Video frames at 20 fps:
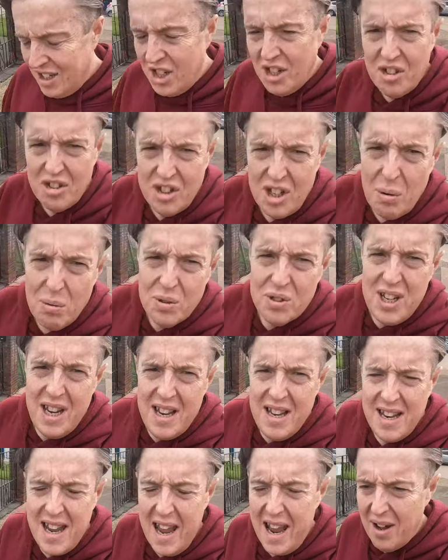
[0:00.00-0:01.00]
Just as I was
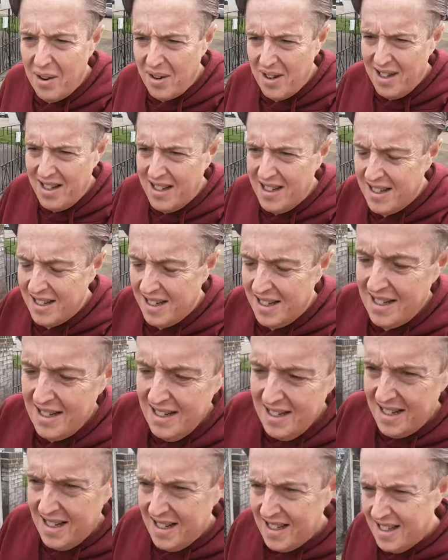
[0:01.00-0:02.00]
sitting down
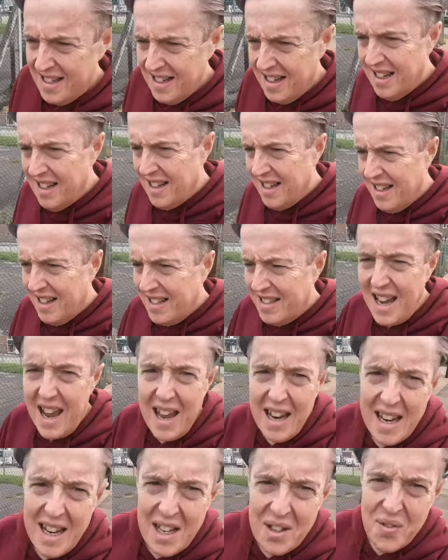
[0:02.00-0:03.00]
to
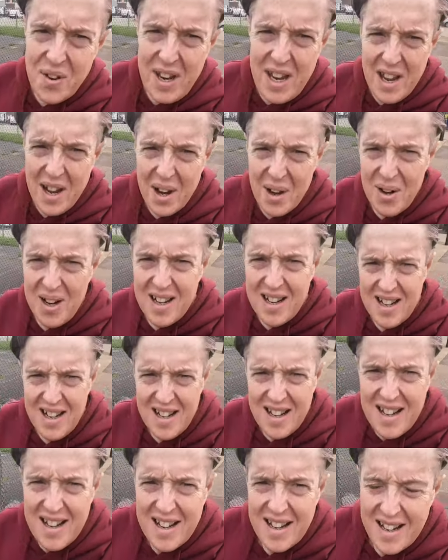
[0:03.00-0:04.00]
edit this video,
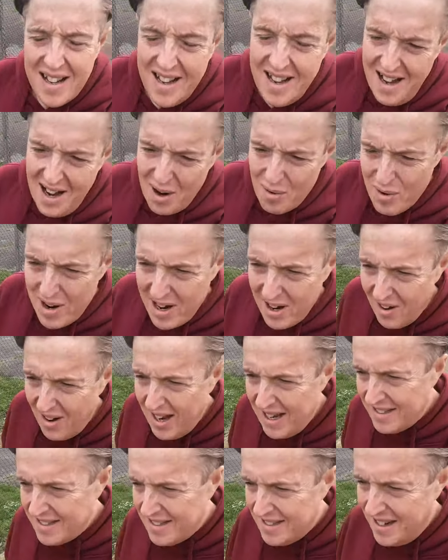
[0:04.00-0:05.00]
I
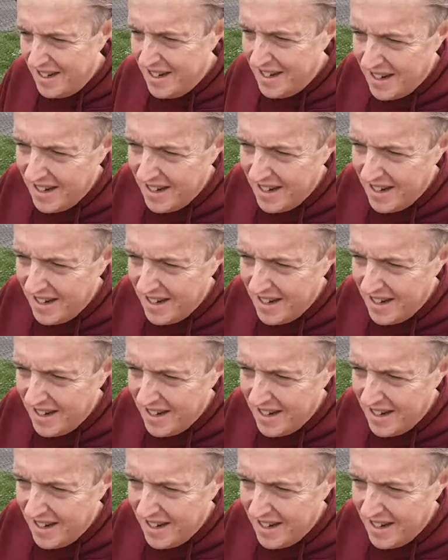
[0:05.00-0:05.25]
realized